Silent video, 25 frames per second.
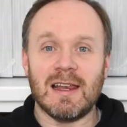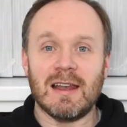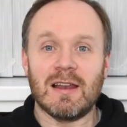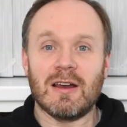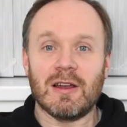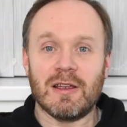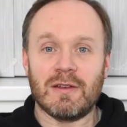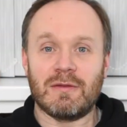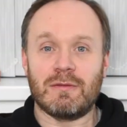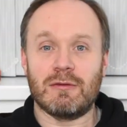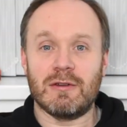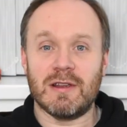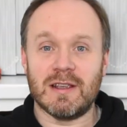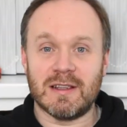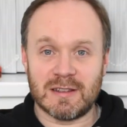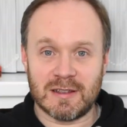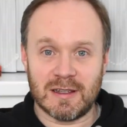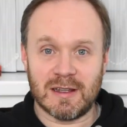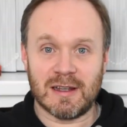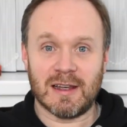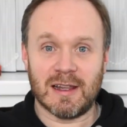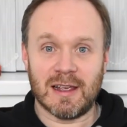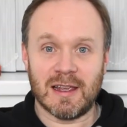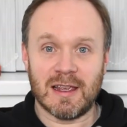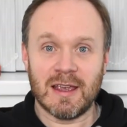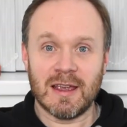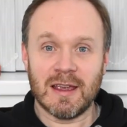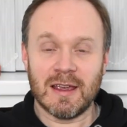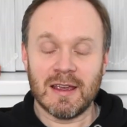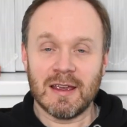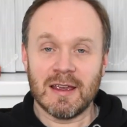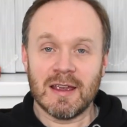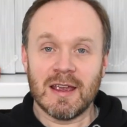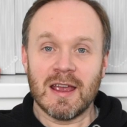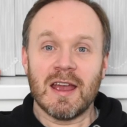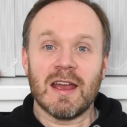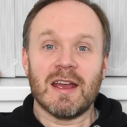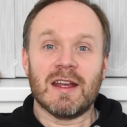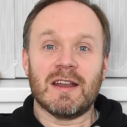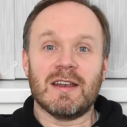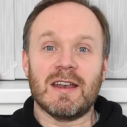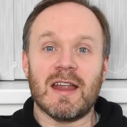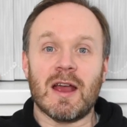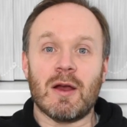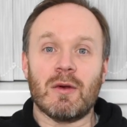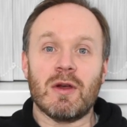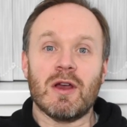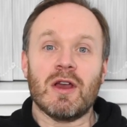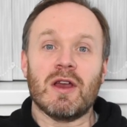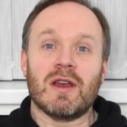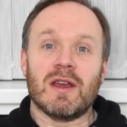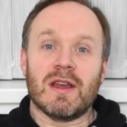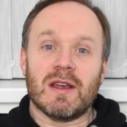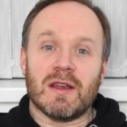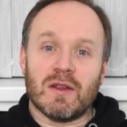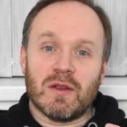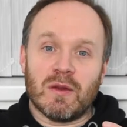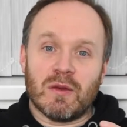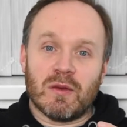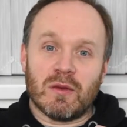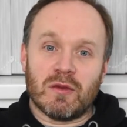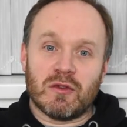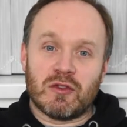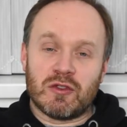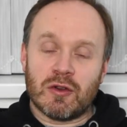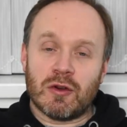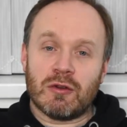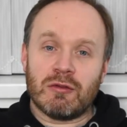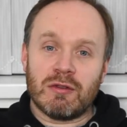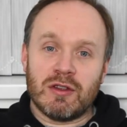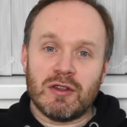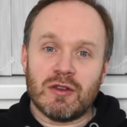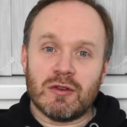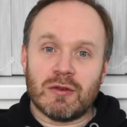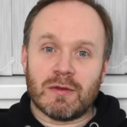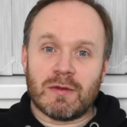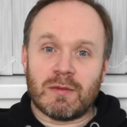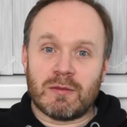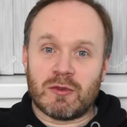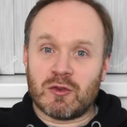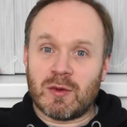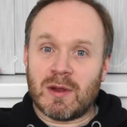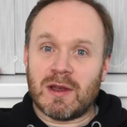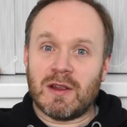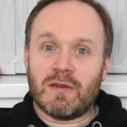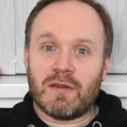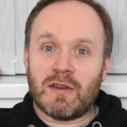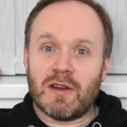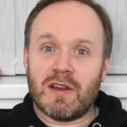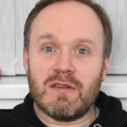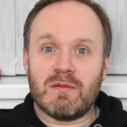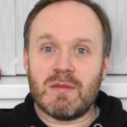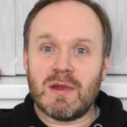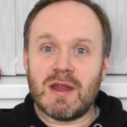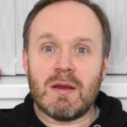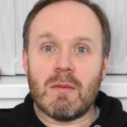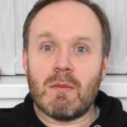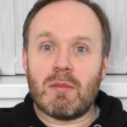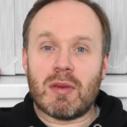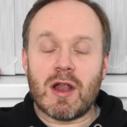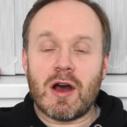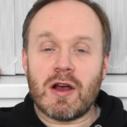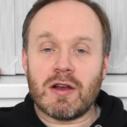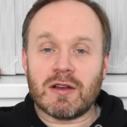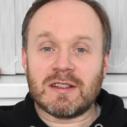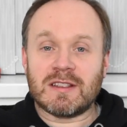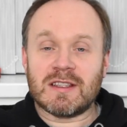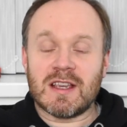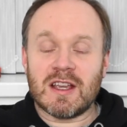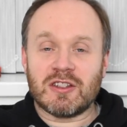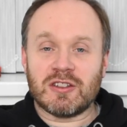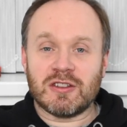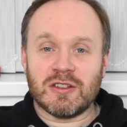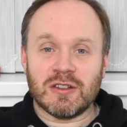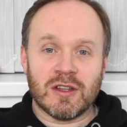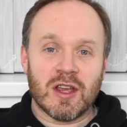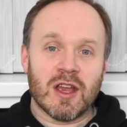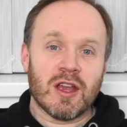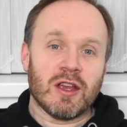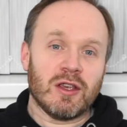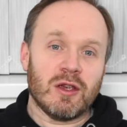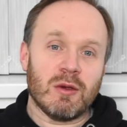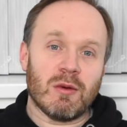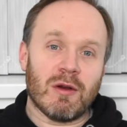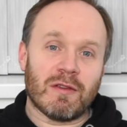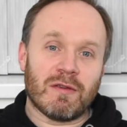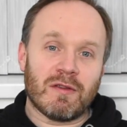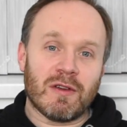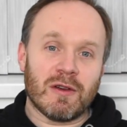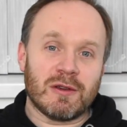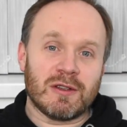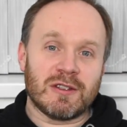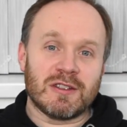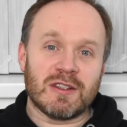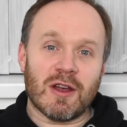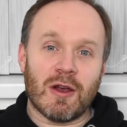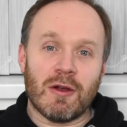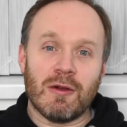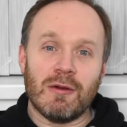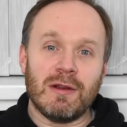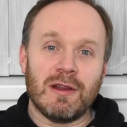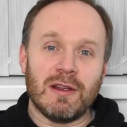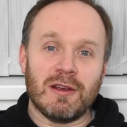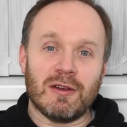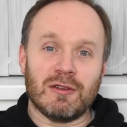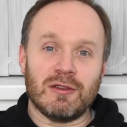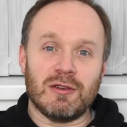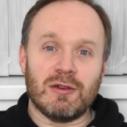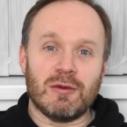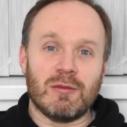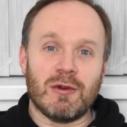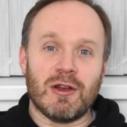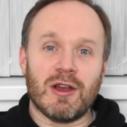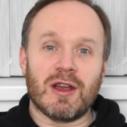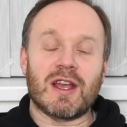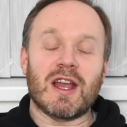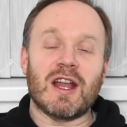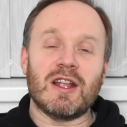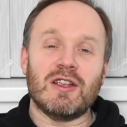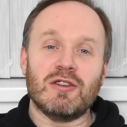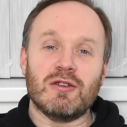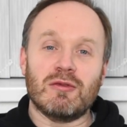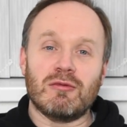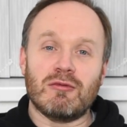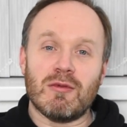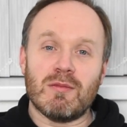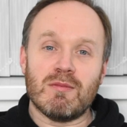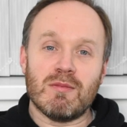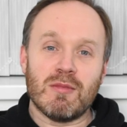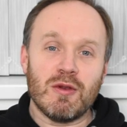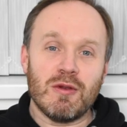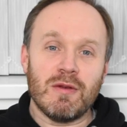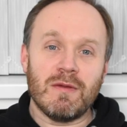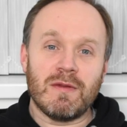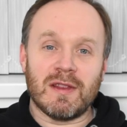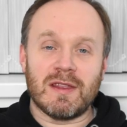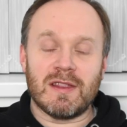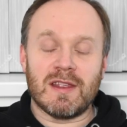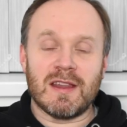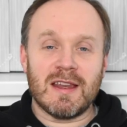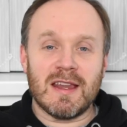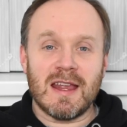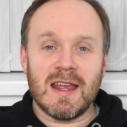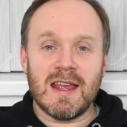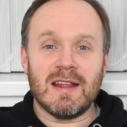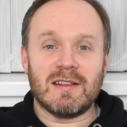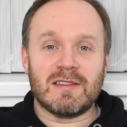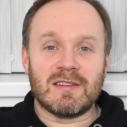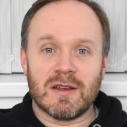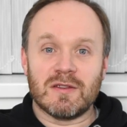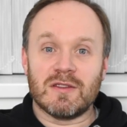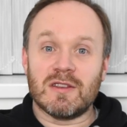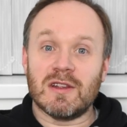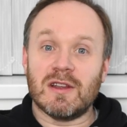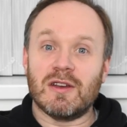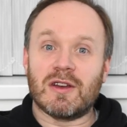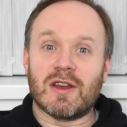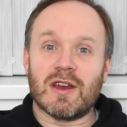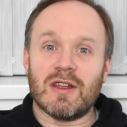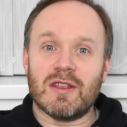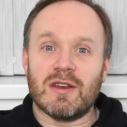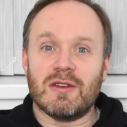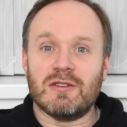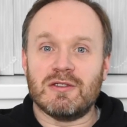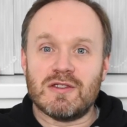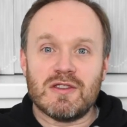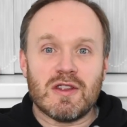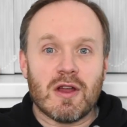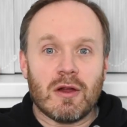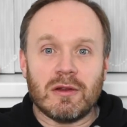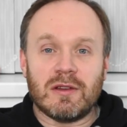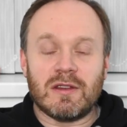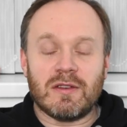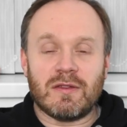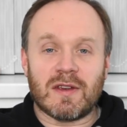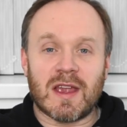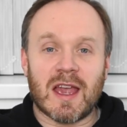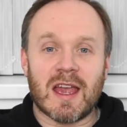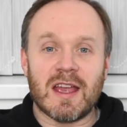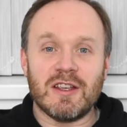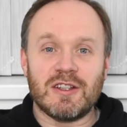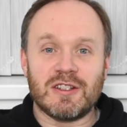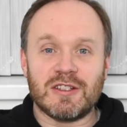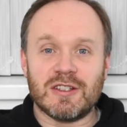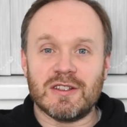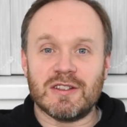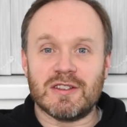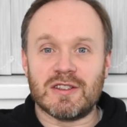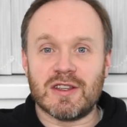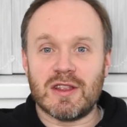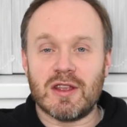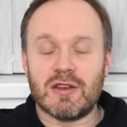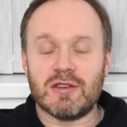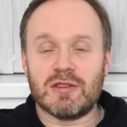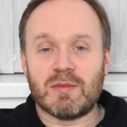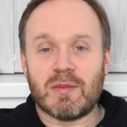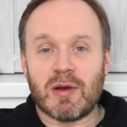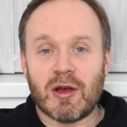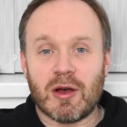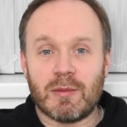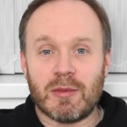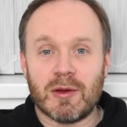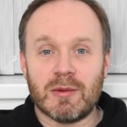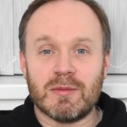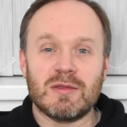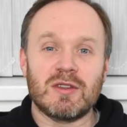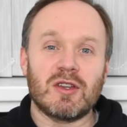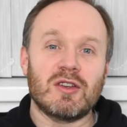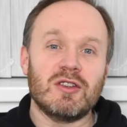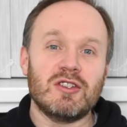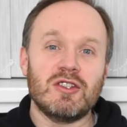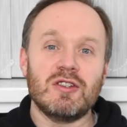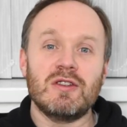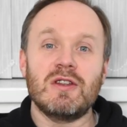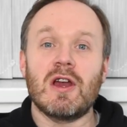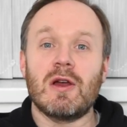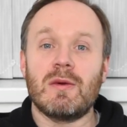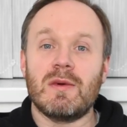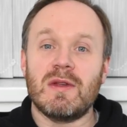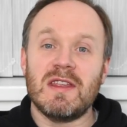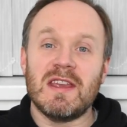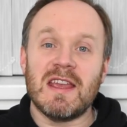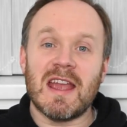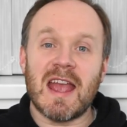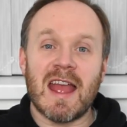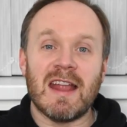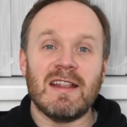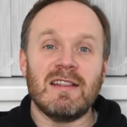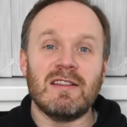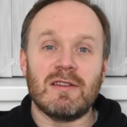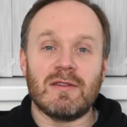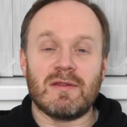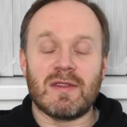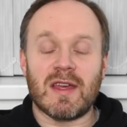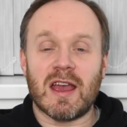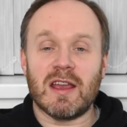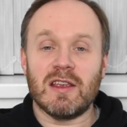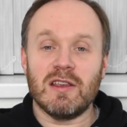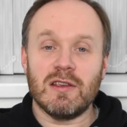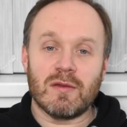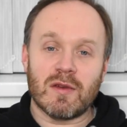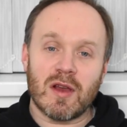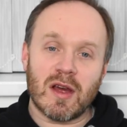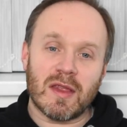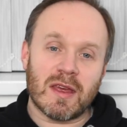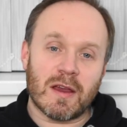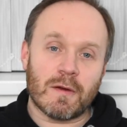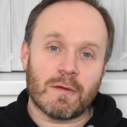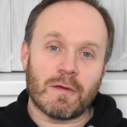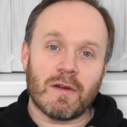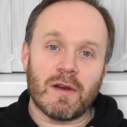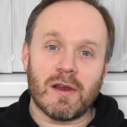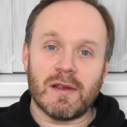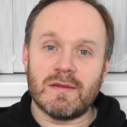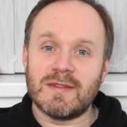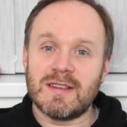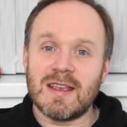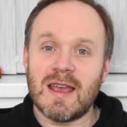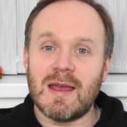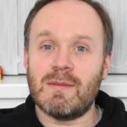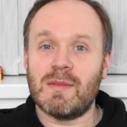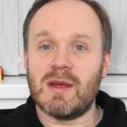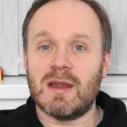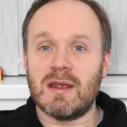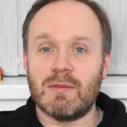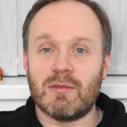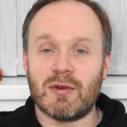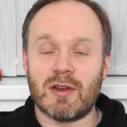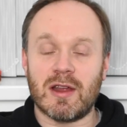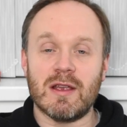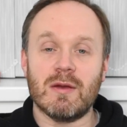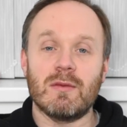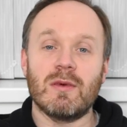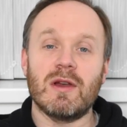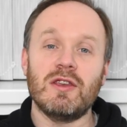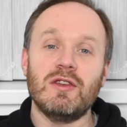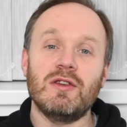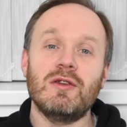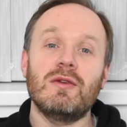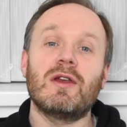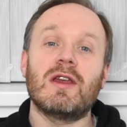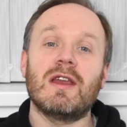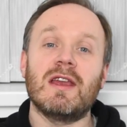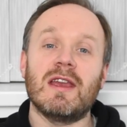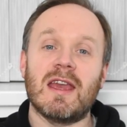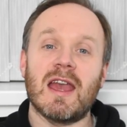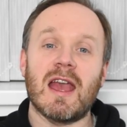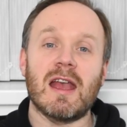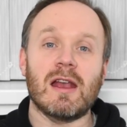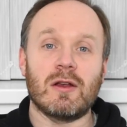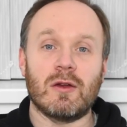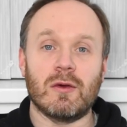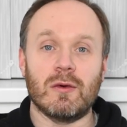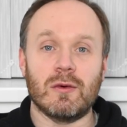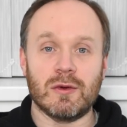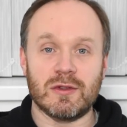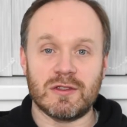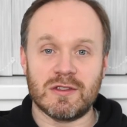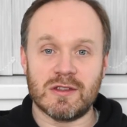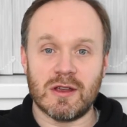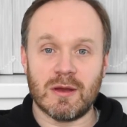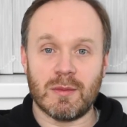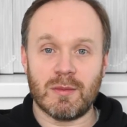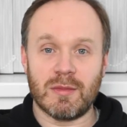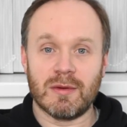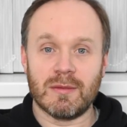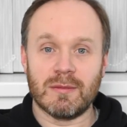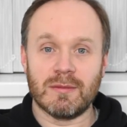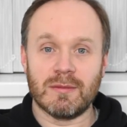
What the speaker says: life recently. Now, during your 25-minute block session you are focused only on your work and you're removing the need to look at those notifications and those pop-ups, because you know at the end of that you've got that 5-10 minute break where you can get caught up.